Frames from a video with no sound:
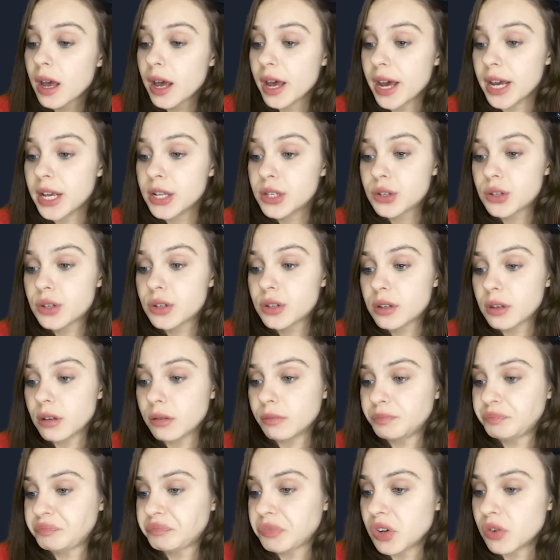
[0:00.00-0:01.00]
It's
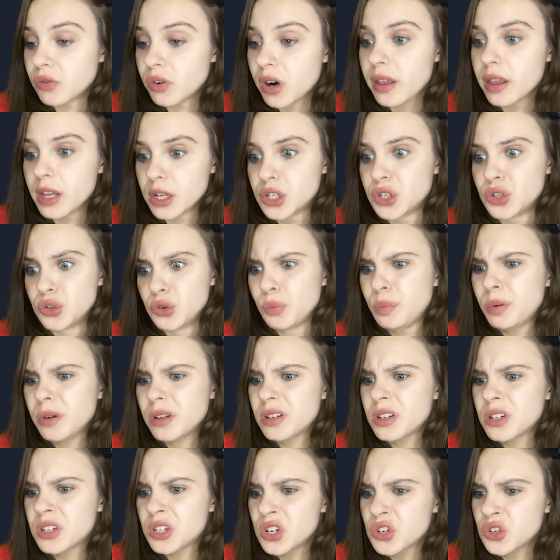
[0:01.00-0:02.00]
a rather stupid
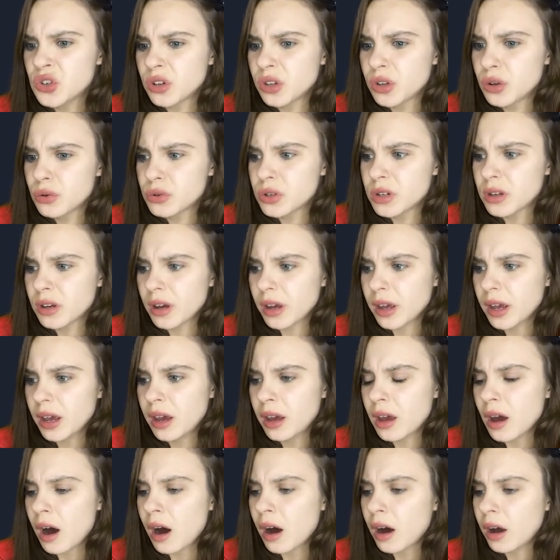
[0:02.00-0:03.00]
decision using
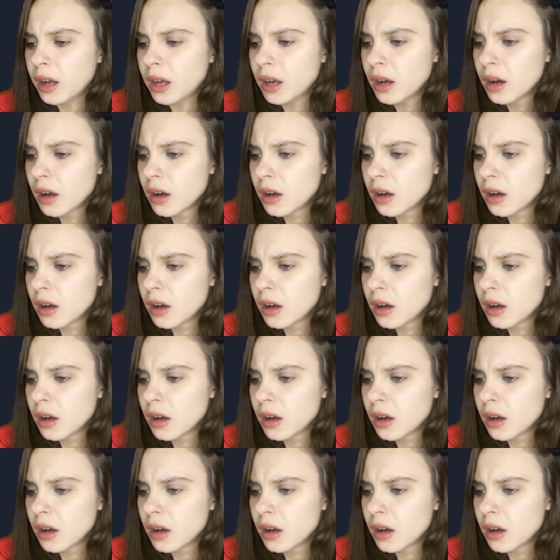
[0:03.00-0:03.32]
AI.